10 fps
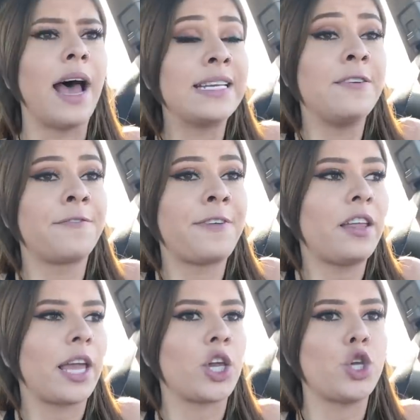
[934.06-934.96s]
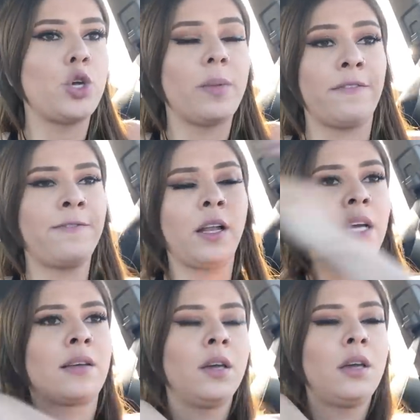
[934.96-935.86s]
I didn't feel like a human. I felt
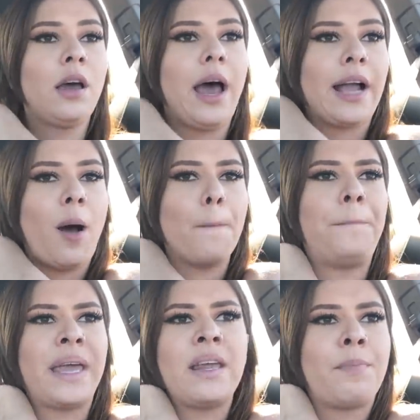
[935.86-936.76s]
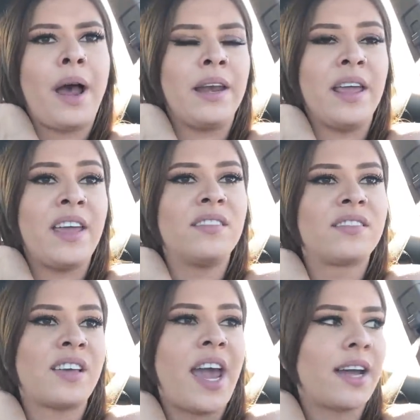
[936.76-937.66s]
like I got bit by an
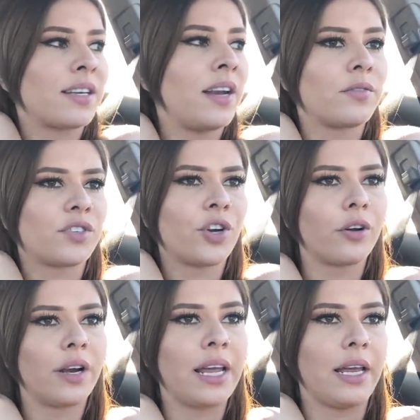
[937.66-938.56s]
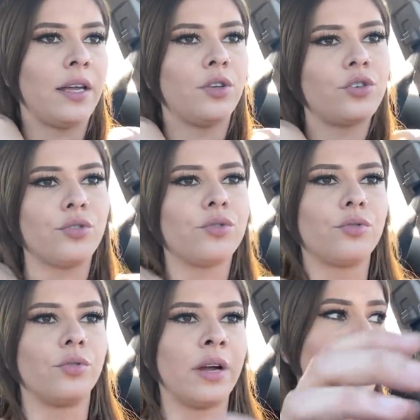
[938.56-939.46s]
insect and I was turning
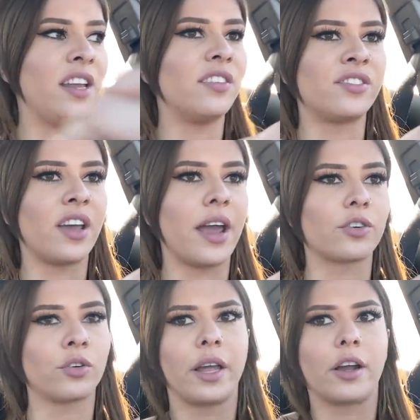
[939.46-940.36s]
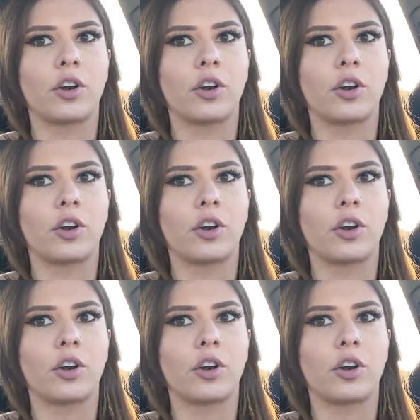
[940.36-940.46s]
into an insect or like a